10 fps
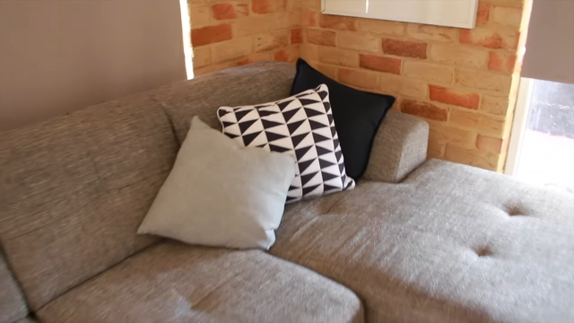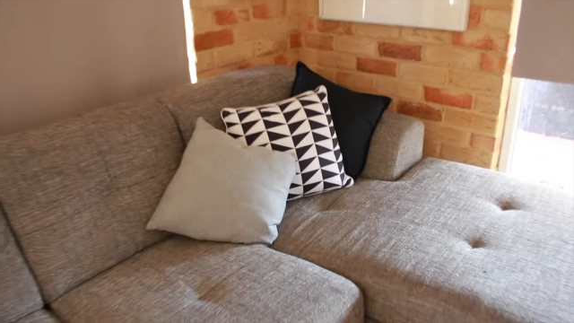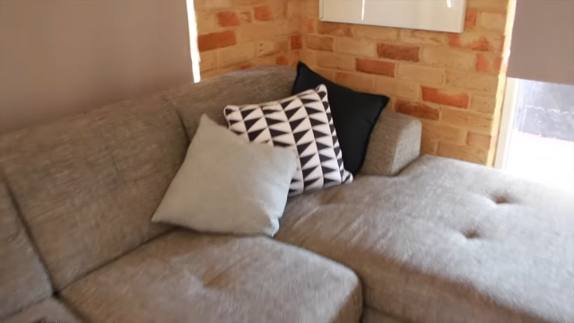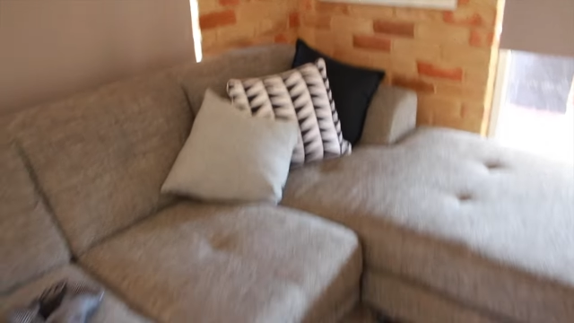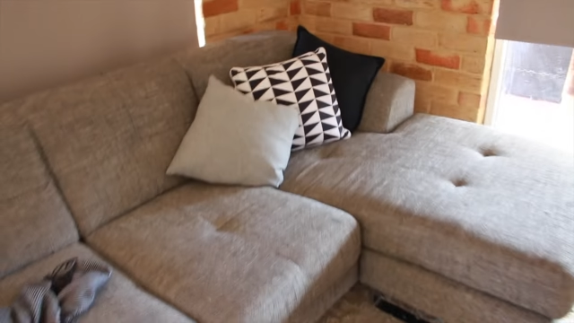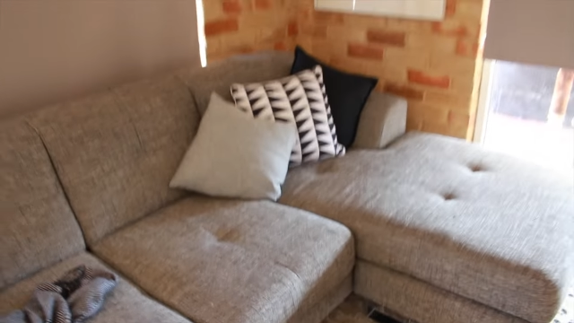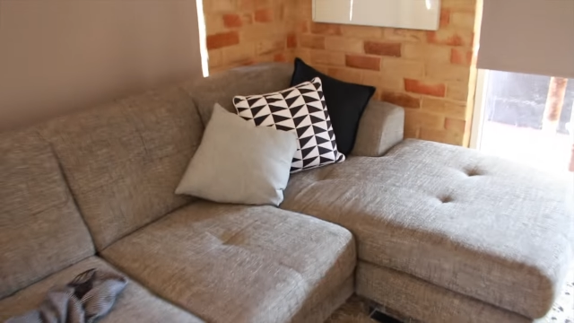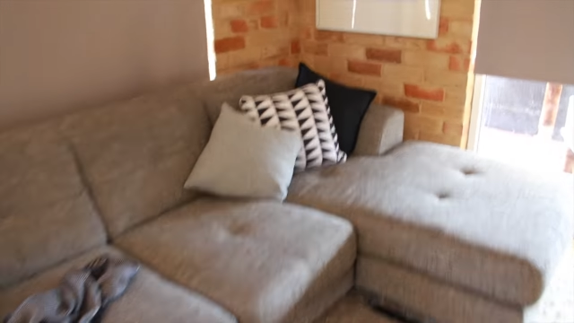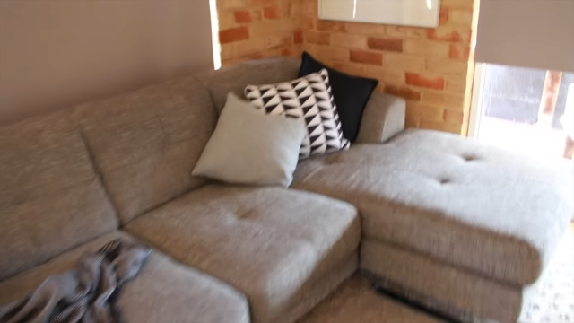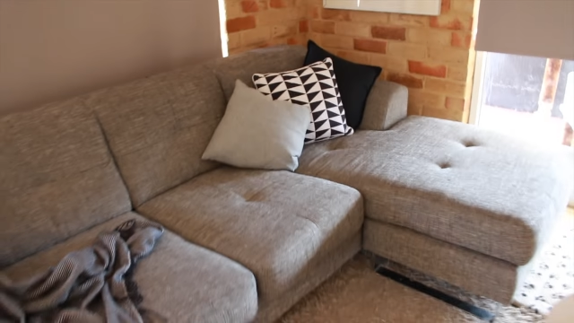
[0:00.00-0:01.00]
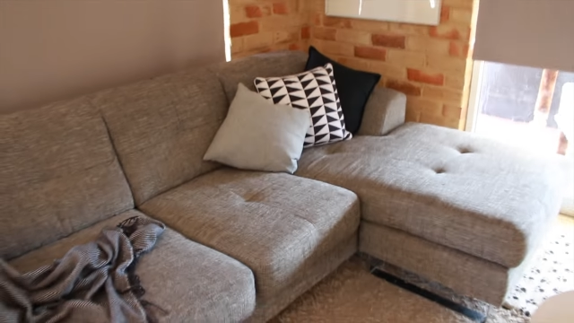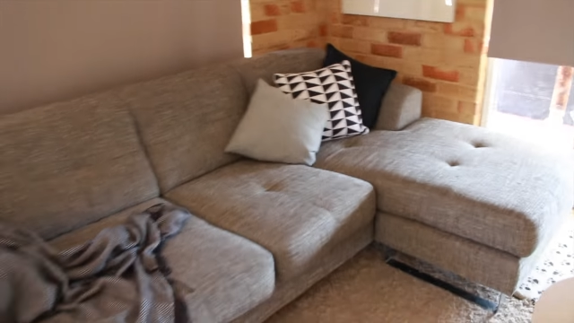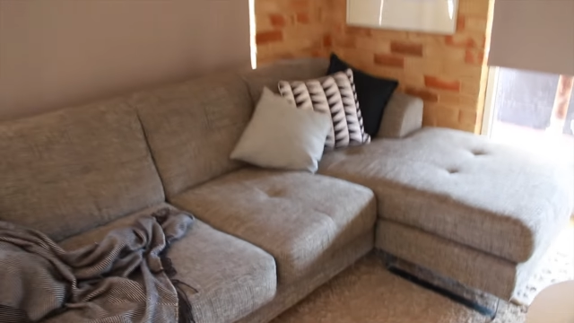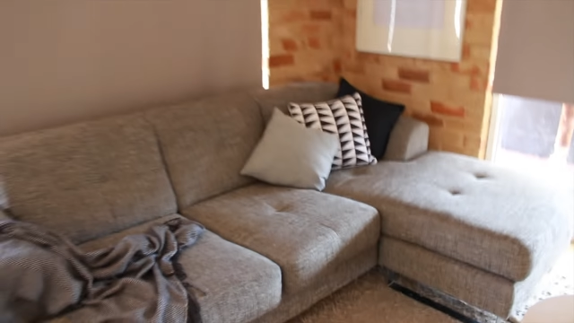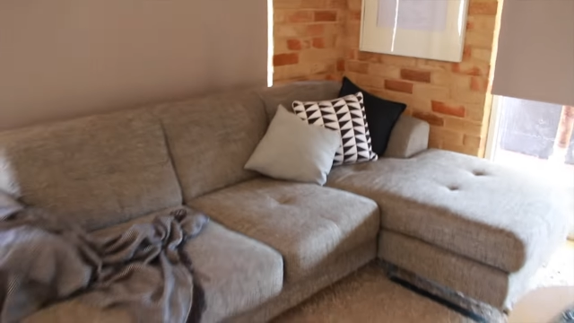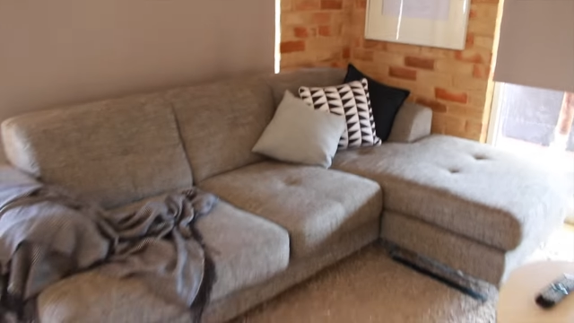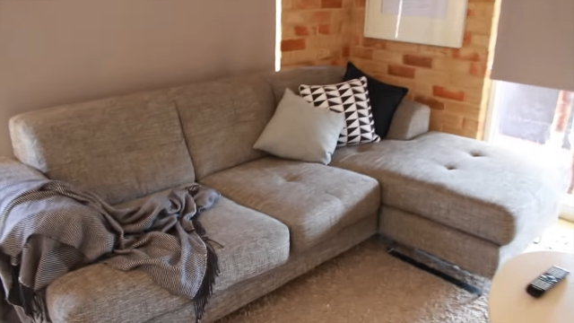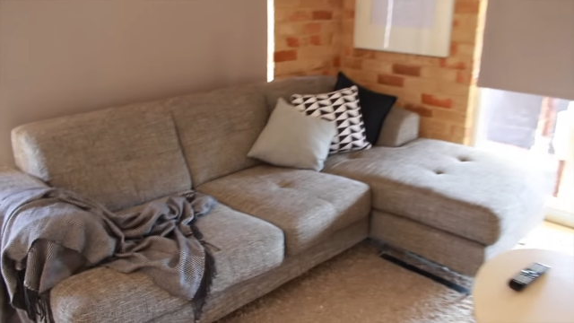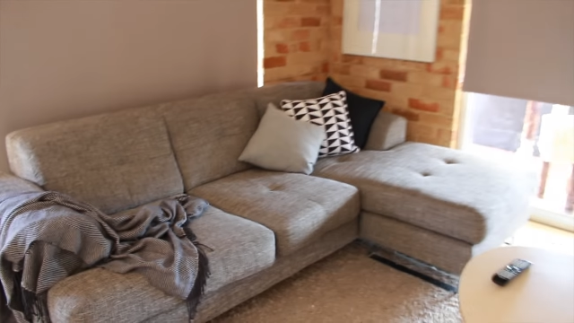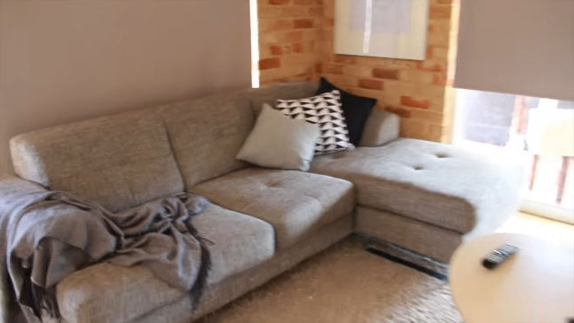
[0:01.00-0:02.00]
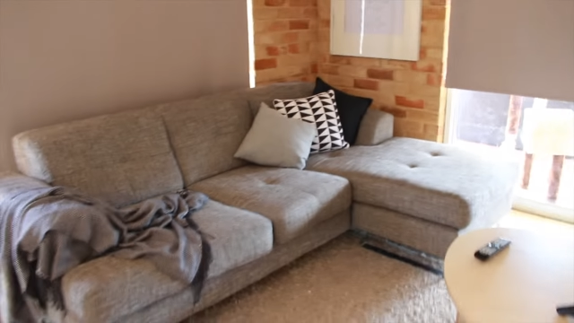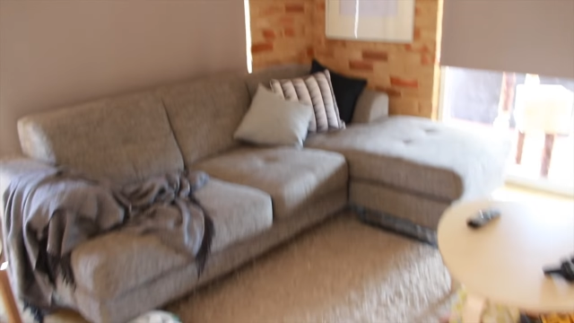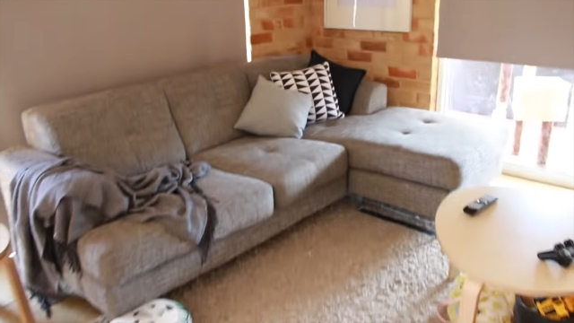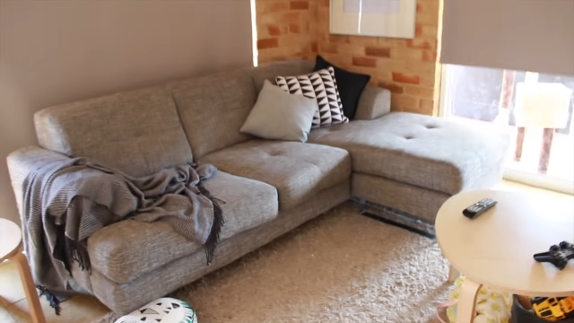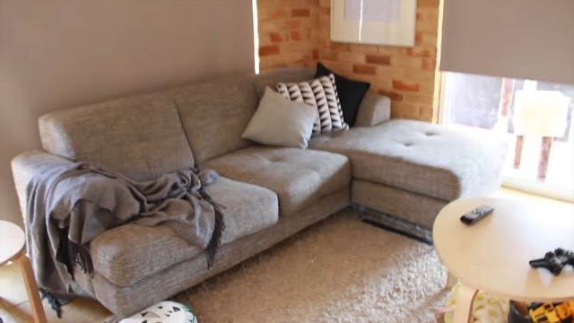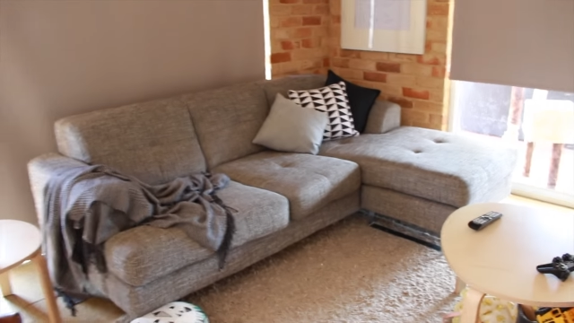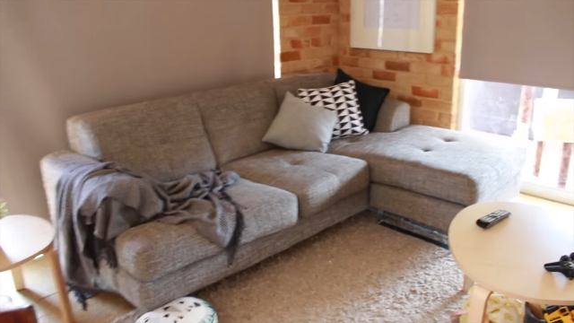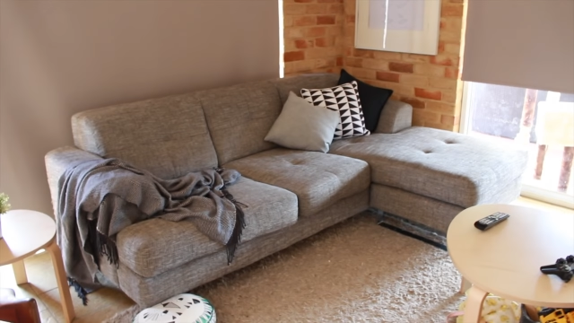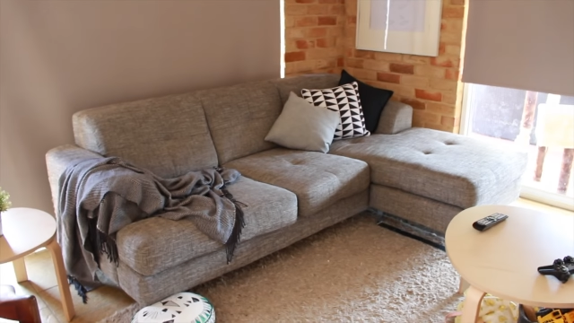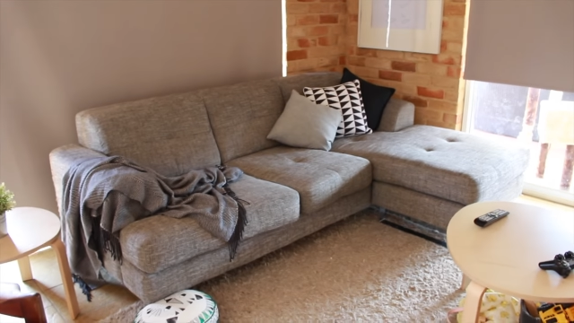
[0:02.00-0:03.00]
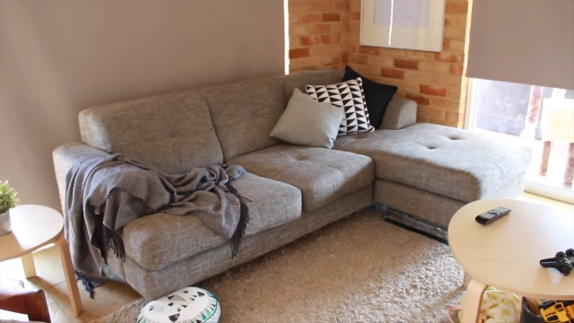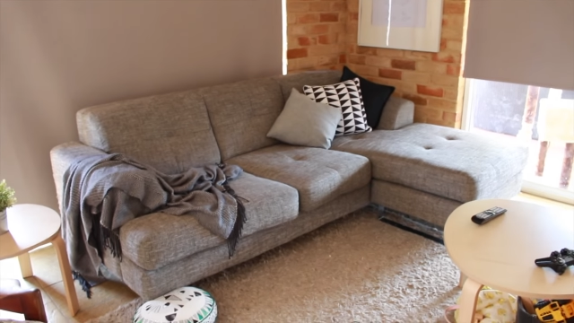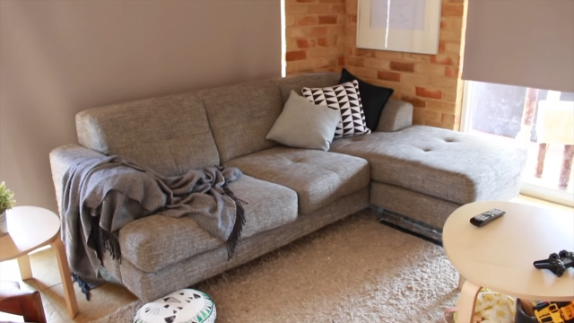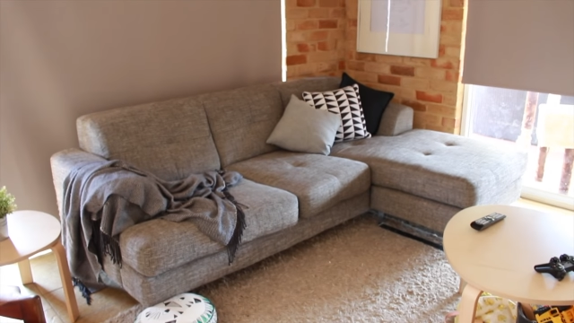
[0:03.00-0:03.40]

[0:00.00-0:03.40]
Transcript: [unreadable: no face in view]